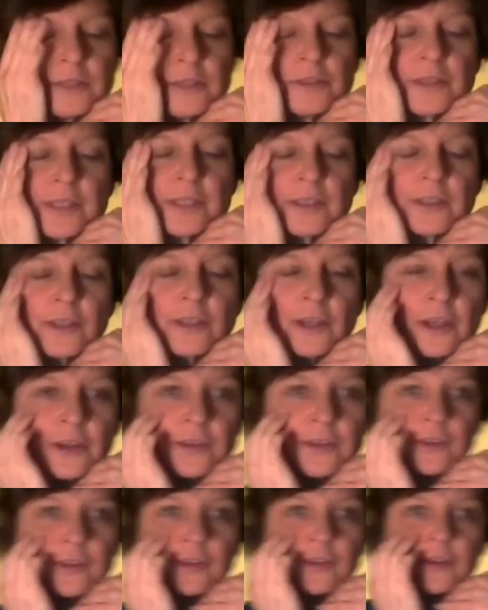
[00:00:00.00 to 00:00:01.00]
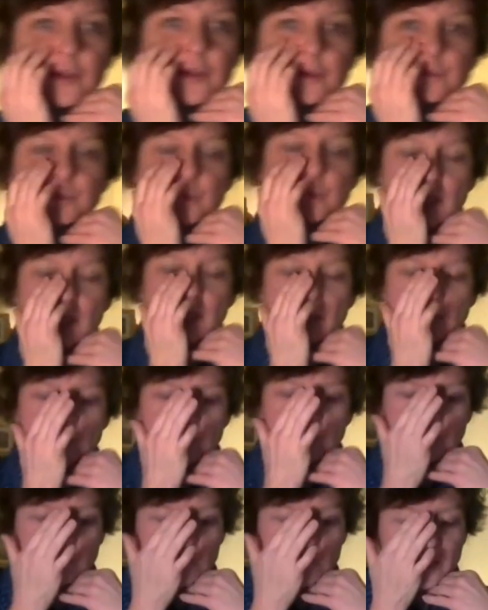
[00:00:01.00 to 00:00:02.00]
you can close or open your
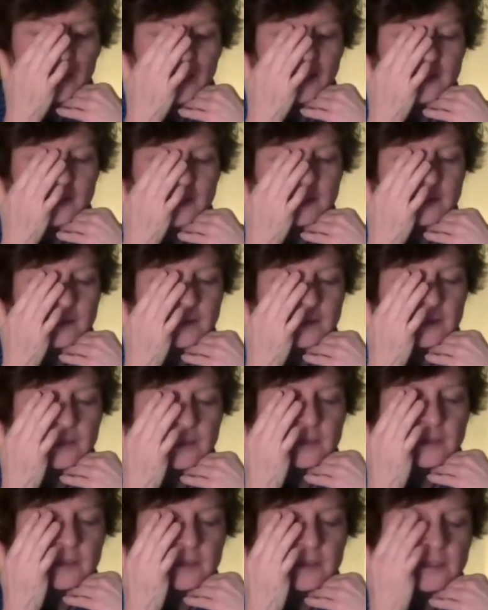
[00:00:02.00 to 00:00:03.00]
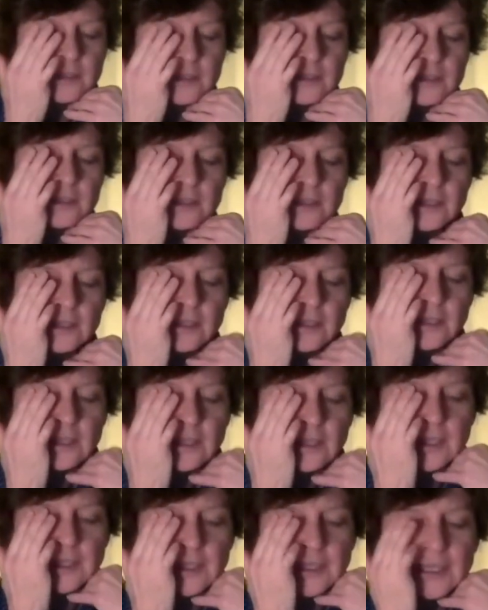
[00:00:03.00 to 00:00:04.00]
eyes for that.
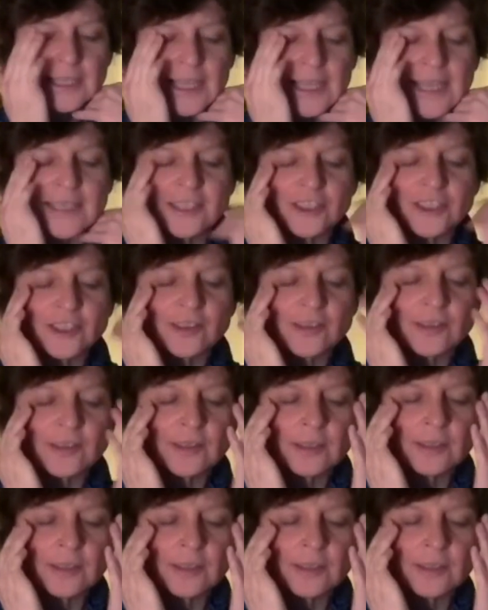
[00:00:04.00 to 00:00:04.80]
And again, just